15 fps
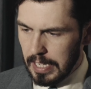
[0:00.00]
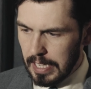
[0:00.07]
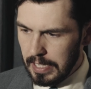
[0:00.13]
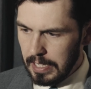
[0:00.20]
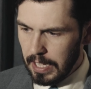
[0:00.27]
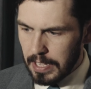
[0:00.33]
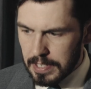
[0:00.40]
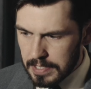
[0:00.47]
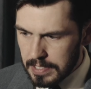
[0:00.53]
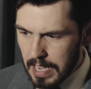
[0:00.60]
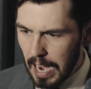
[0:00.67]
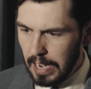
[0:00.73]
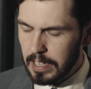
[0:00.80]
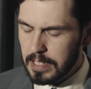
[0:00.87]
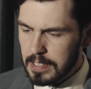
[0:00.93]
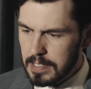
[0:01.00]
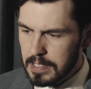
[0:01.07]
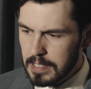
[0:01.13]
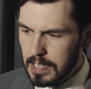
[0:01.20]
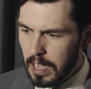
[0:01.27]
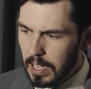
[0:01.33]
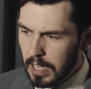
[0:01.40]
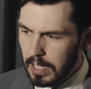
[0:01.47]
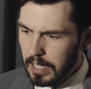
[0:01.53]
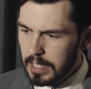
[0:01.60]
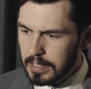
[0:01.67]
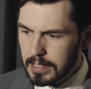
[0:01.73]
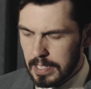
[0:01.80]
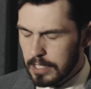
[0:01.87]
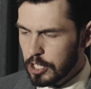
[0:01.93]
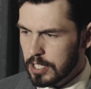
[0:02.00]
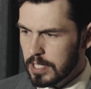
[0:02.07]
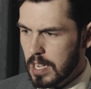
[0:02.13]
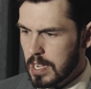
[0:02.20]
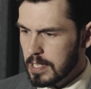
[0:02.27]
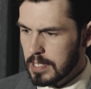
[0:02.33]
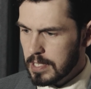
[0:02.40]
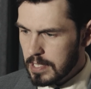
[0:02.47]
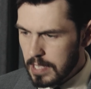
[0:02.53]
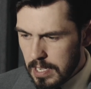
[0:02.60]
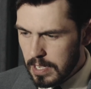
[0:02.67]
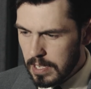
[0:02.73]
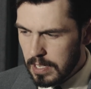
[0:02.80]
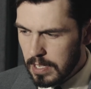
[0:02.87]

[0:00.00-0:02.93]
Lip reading: in his guidance, he teaches us